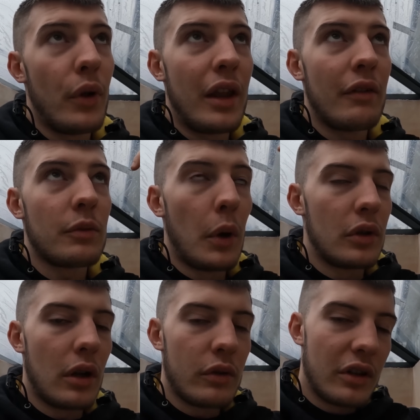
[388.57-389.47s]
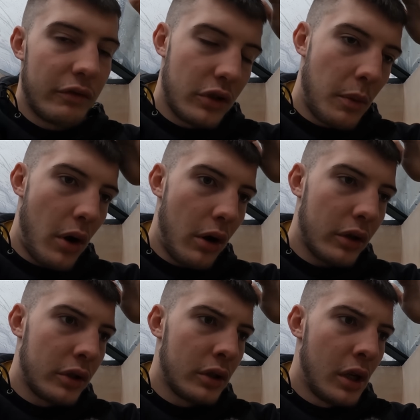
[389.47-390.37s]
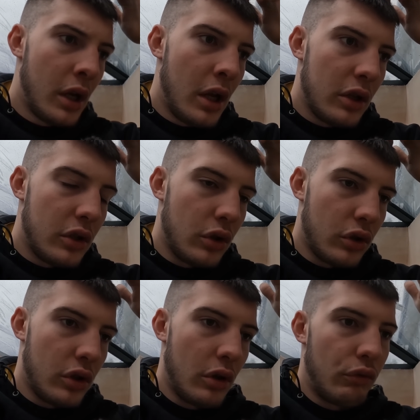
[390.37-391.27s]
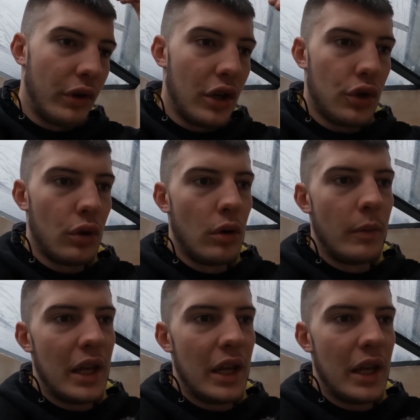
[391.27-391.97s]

but then I've spoke to loads of different sparks just to reassure